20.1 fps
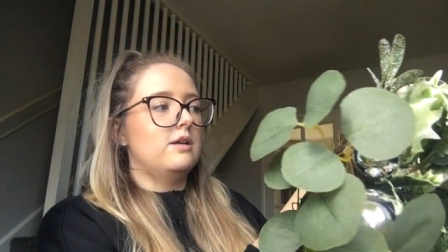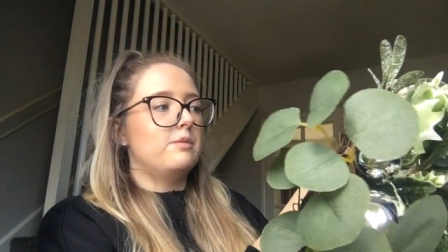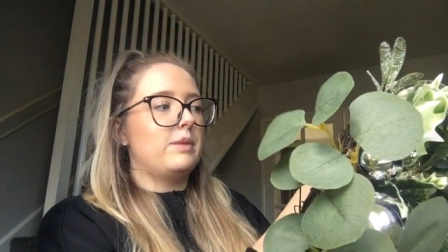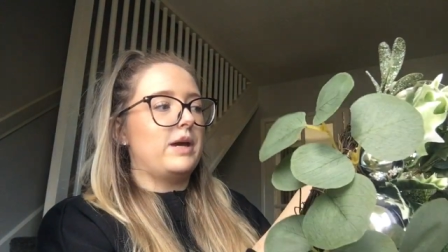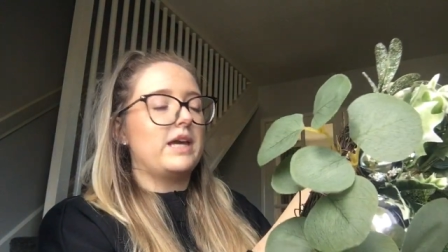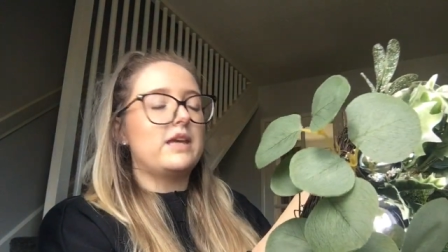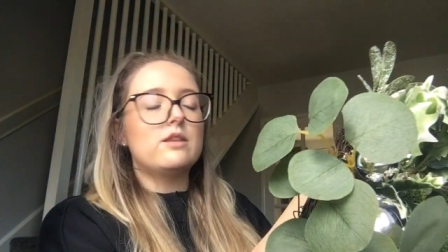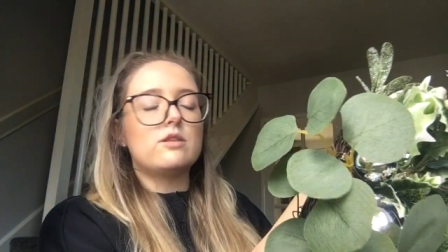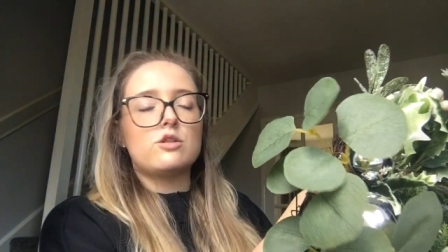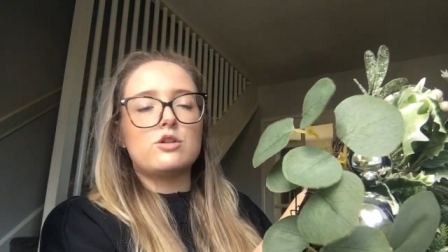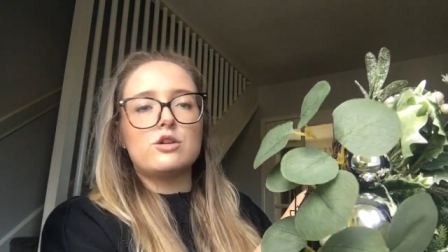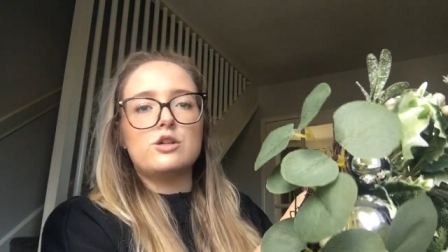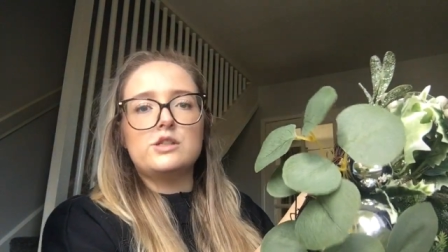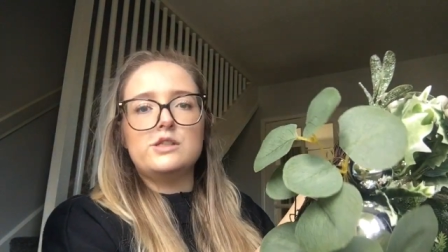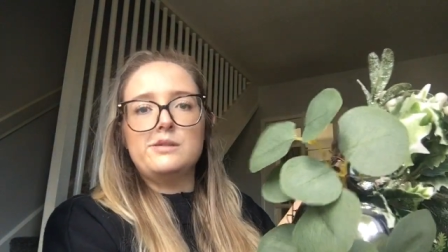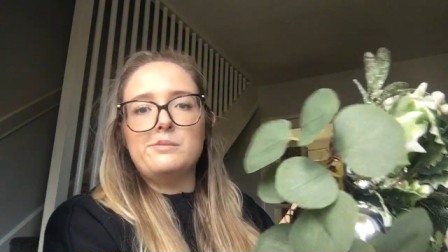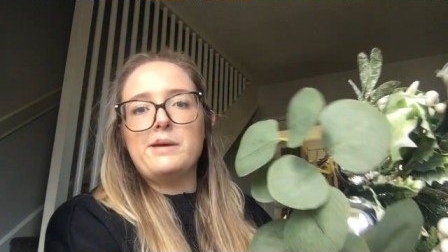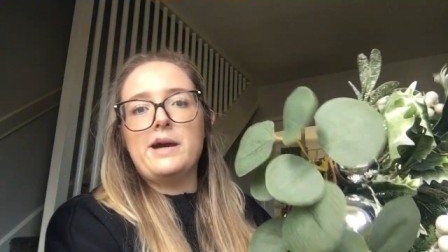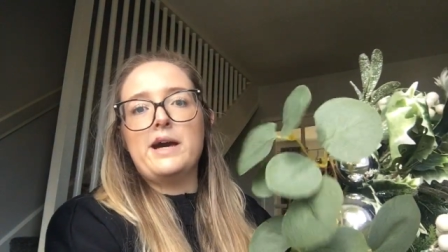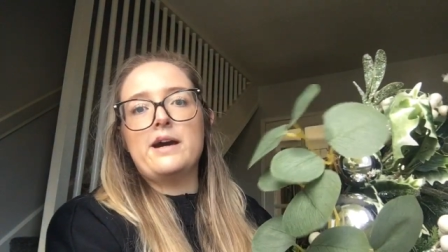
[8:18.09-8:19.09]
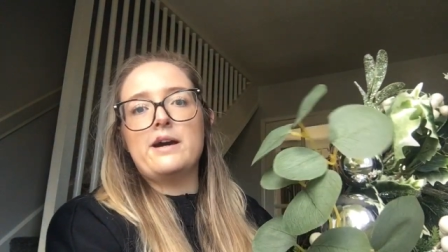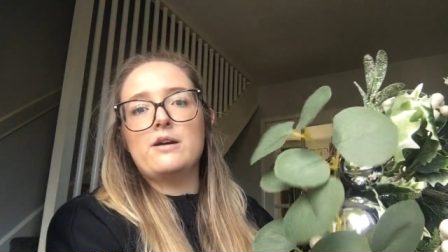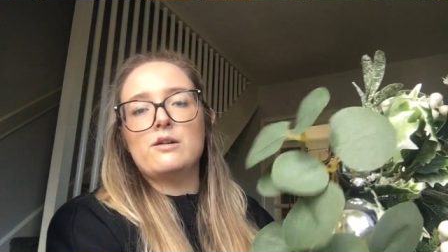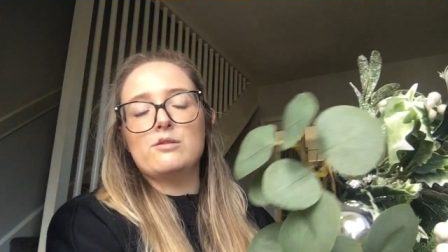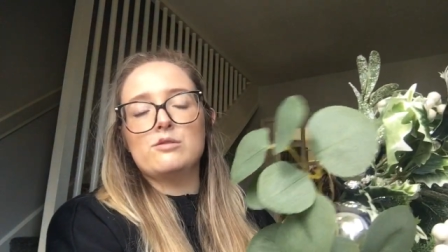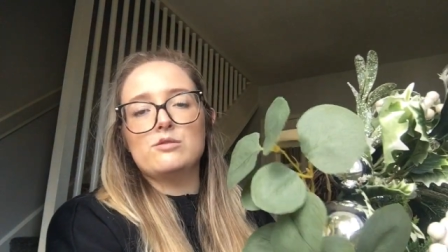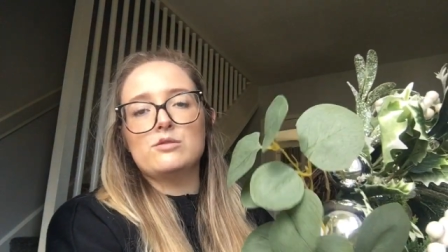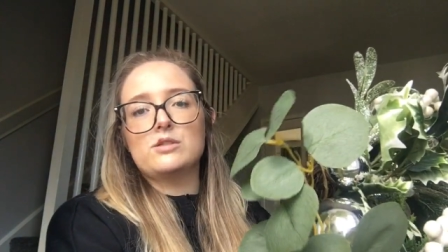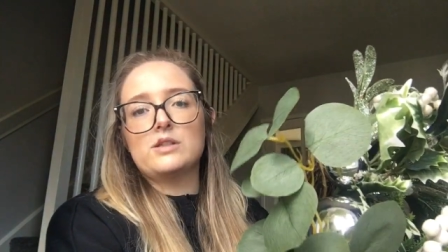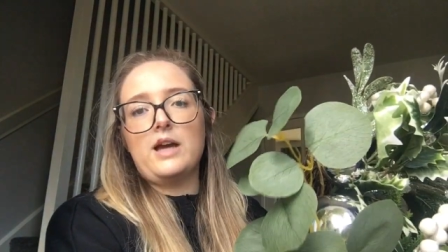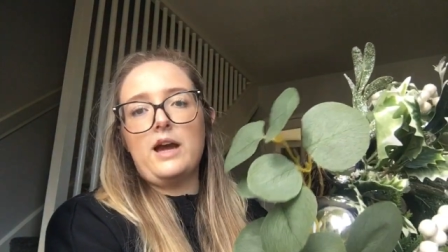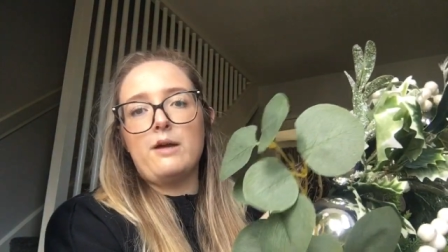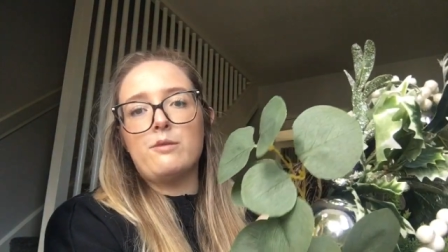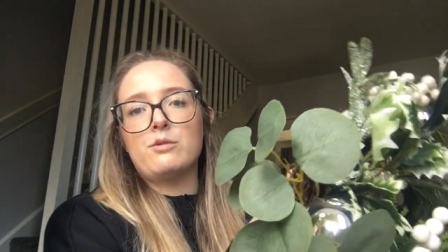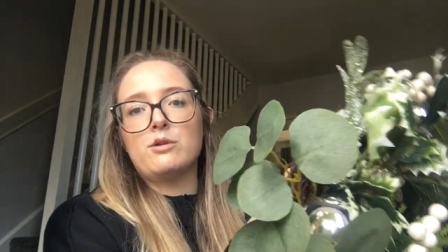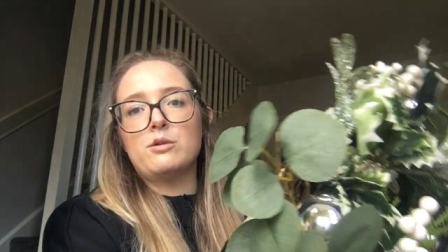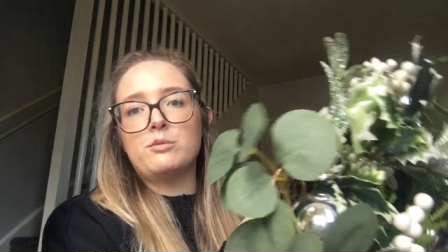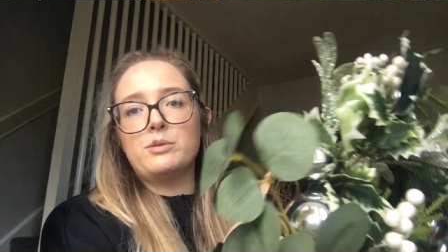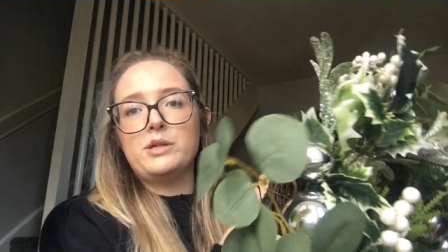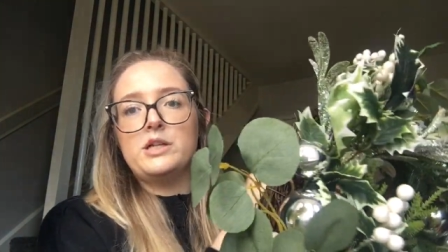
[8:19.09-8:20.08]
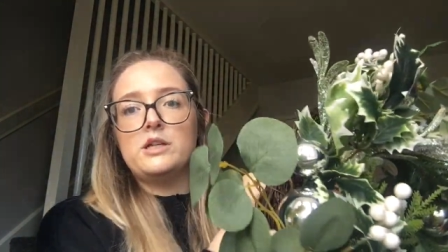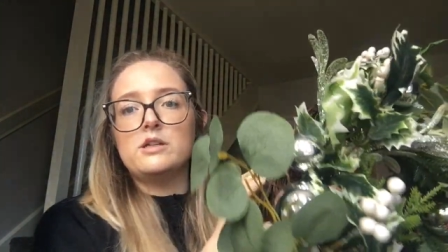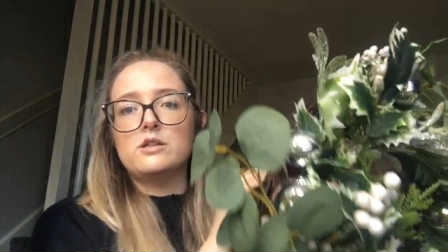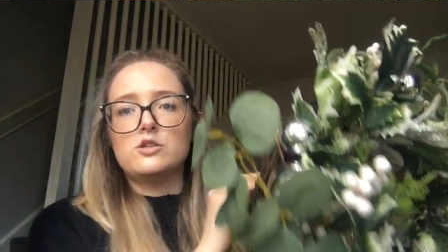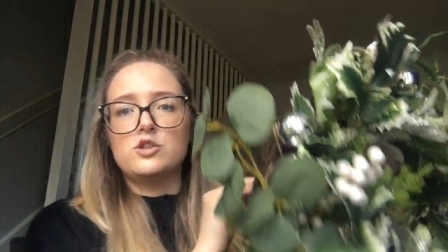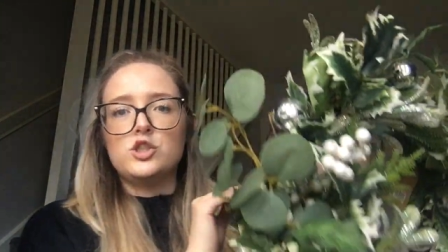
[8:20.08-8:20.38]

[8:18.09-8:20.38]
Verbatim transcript: paying thirty pounds, I will be